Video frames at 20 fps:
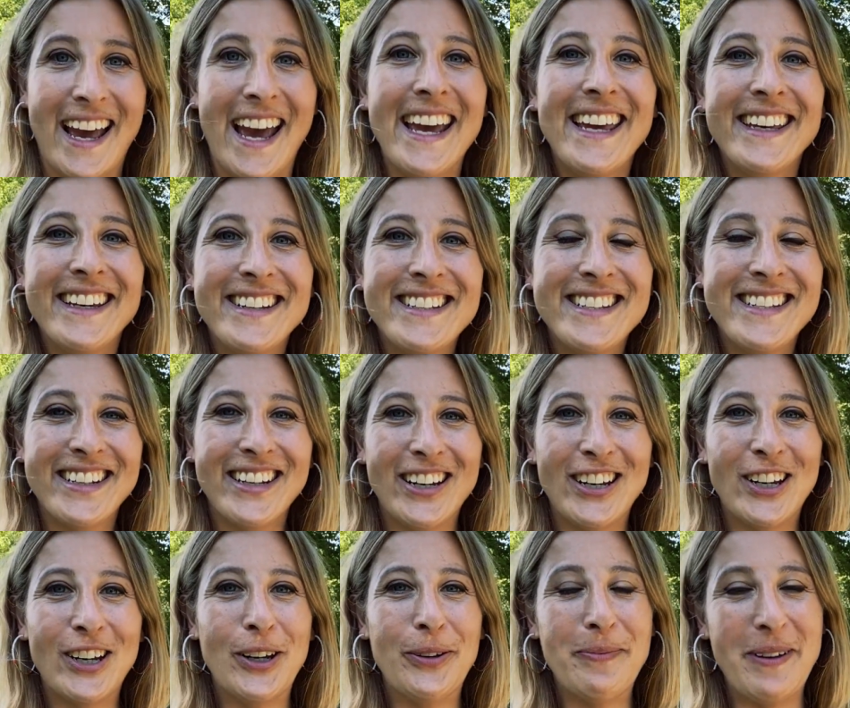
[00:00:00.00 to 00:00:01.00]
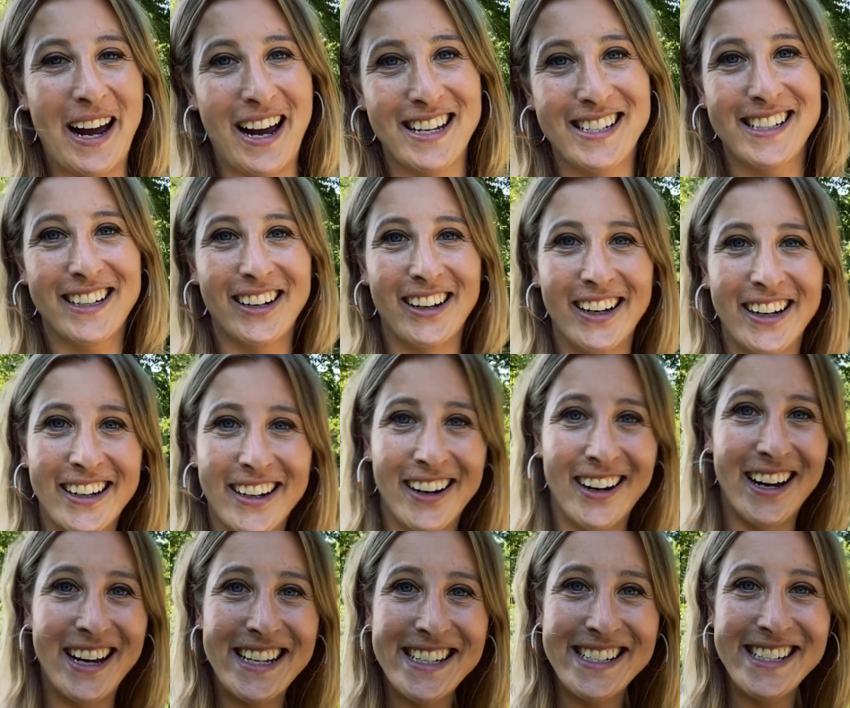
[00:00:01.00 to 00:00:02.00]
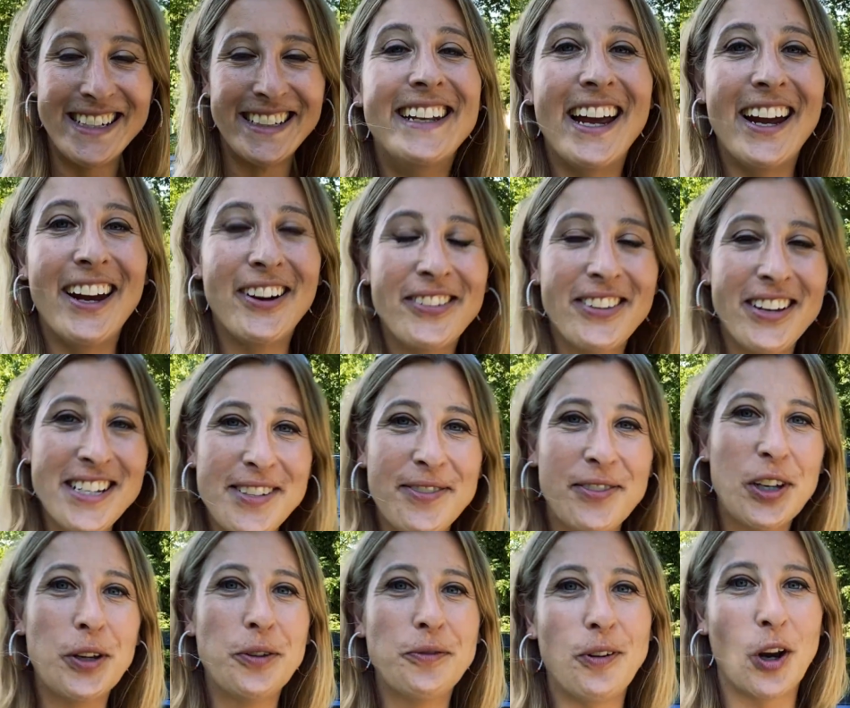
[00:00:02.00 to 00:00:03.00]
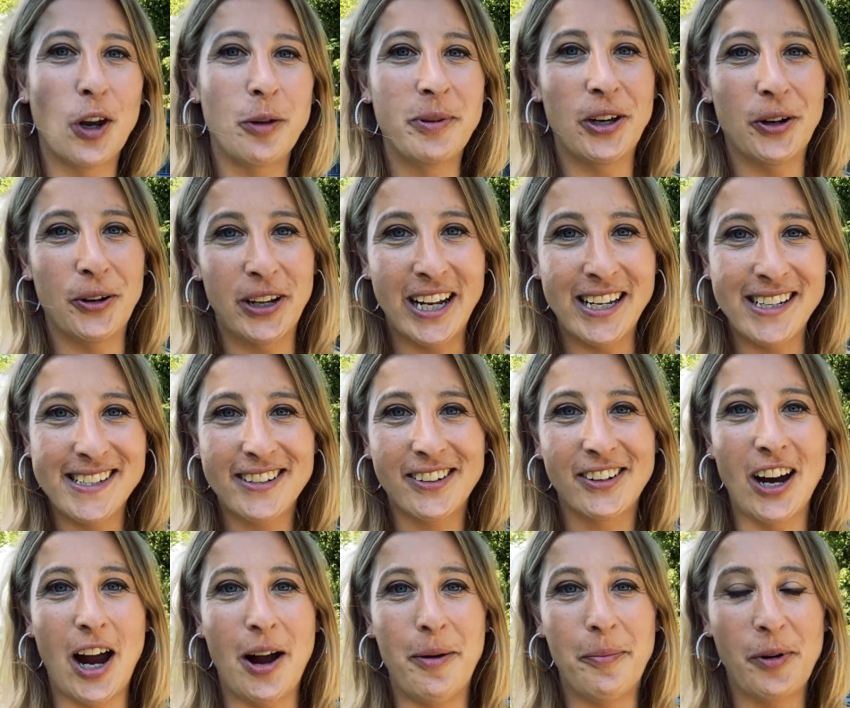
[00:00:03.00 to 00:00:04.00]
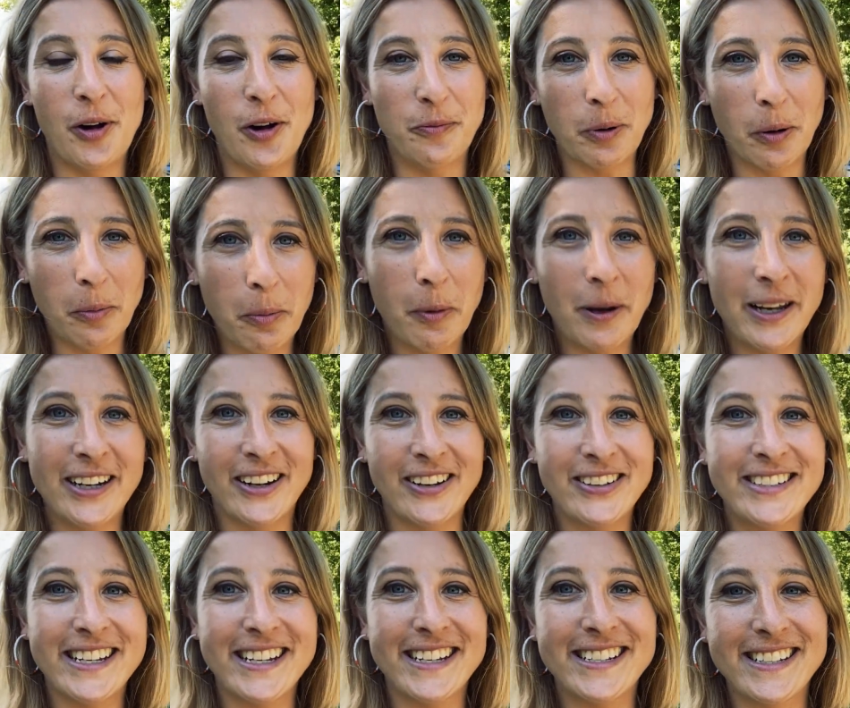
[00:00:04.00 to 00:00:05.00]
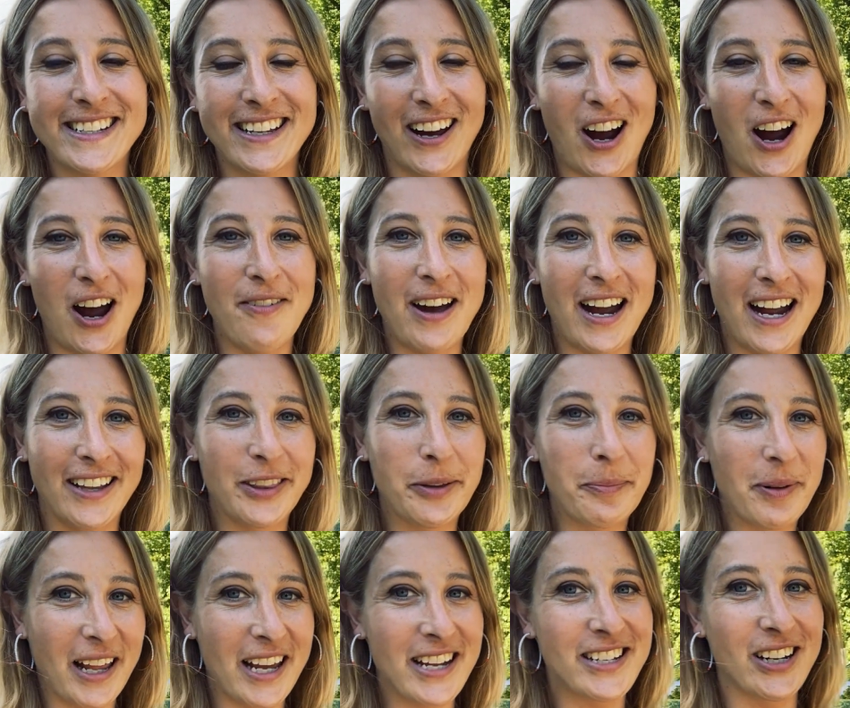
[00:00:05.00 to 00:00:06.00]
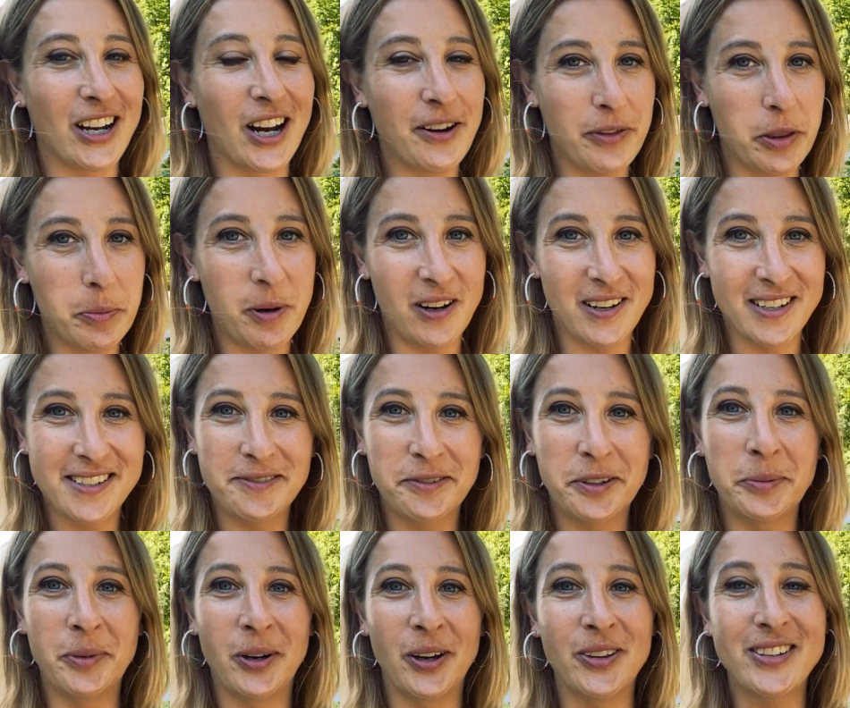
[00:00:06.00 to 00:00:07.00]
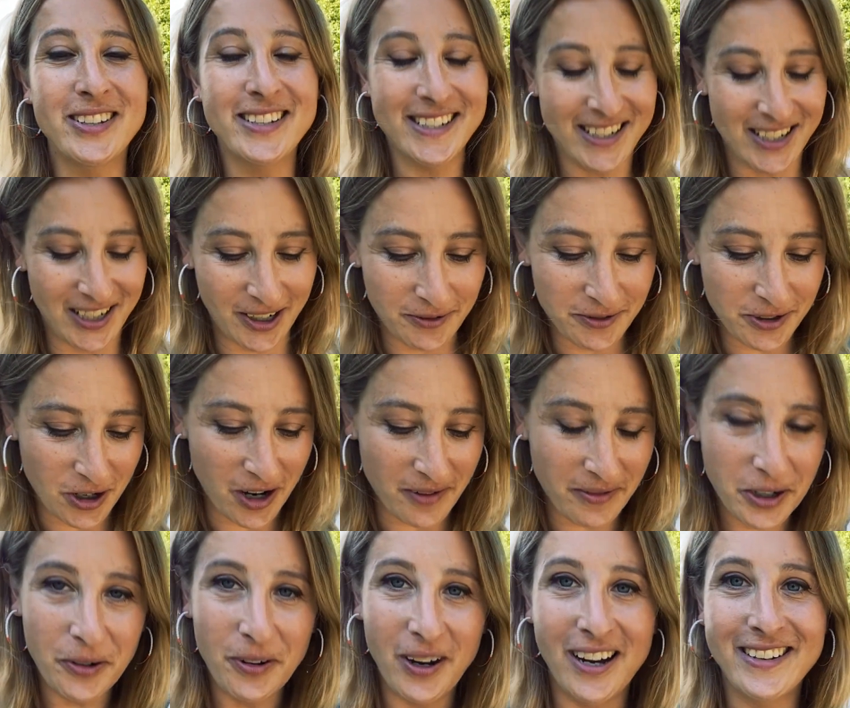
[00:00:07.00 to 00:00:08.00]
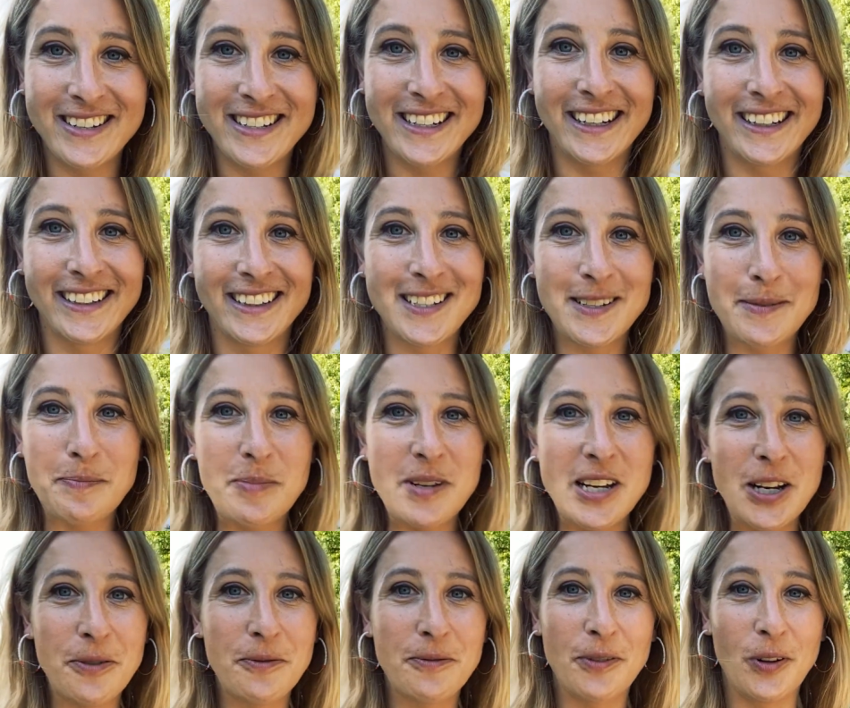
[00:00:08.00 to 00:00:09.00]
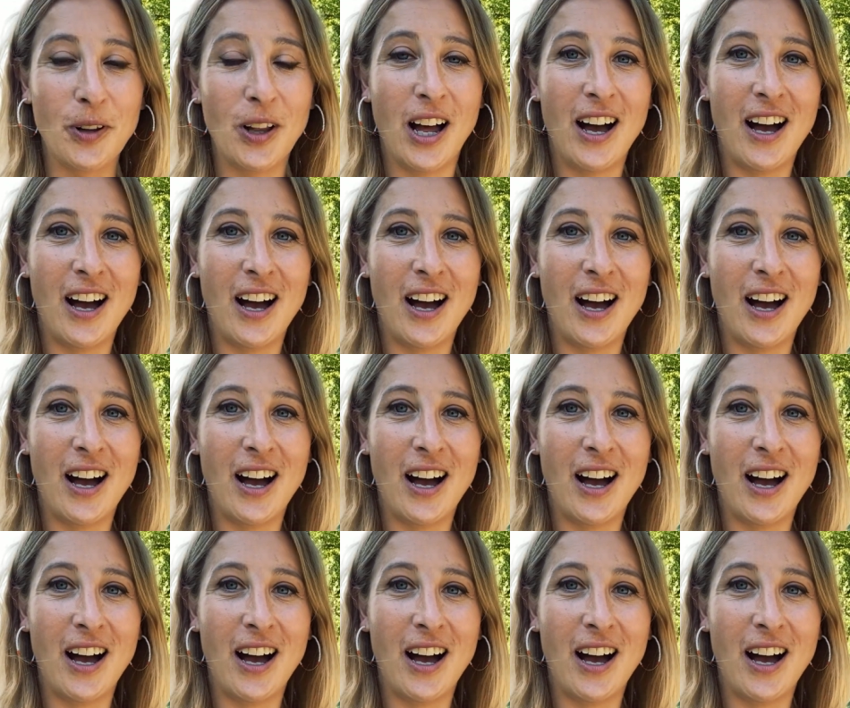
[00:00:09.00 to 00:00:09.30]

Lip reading: Hey YouTube, how's it going guys? Now those of you who follow me on Instagram have probably noticed that I've had the pleasure over the past 3 months of driving around in this beautiful